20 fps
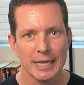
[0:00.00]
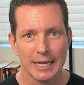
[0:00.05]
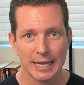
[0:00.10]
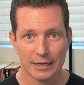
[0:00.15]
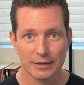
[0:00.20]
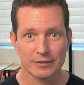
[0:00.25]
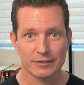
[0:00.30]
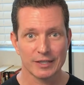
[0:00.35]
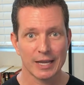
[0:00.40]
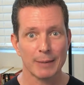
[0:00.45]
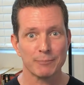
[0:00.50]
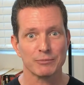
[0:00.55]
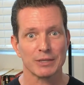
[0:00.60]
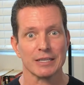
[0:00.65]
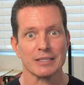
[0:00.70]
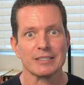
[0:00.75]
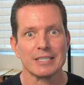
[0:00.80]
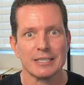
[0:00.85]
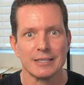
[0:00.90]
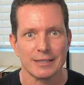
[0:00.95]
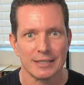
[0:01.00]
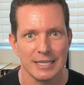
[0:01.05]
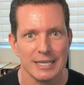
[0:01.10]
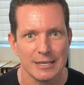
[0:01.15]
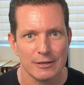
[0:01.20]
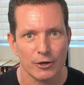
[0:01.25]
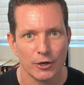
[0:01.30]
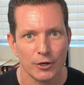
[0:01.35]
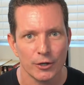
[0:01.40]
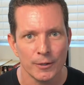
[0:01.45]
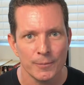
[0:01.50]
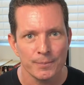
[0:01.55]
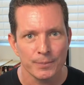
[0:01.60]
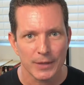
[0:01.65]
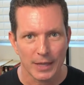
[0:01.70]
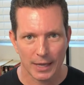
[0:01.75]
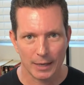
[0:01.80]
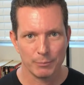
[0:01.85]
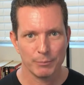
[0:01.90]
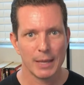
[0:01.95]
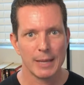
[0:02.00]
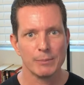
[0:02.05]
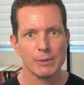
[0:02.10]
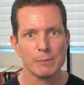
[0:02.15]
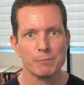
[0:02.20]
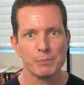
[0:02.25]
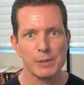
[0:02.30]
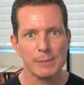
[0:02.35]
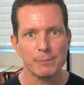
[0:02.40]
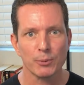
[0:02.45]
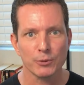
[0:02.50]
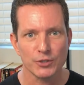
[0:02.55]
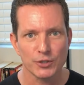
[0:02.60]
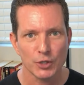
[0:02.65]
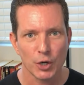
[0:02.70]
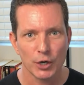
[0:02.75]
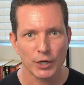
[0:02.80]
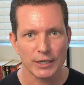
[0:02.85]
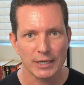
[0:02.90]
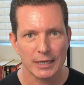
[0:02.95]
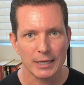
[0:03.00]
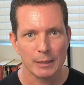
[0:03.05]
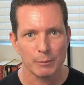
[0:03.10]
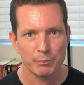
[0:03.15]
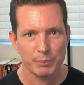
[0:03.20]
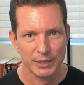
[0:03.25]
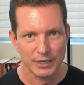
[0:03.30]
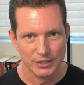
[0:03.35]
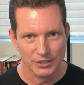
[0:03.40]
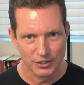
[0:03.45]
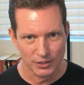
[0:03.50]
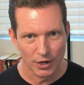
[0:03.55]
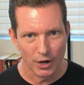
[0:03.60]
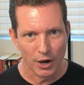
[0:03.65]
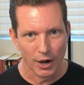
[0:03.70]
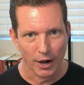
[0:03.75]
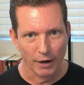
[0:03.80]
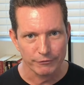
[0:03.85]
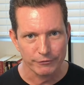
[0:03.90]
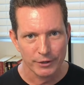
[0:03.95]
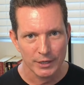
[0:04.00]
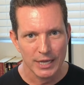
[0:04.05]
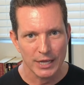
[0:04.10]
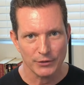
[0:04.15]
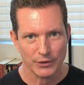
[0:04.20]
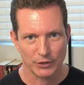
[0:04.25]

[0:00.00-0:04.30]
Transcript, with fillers: except it's illegal, and maybe people started getting pissed off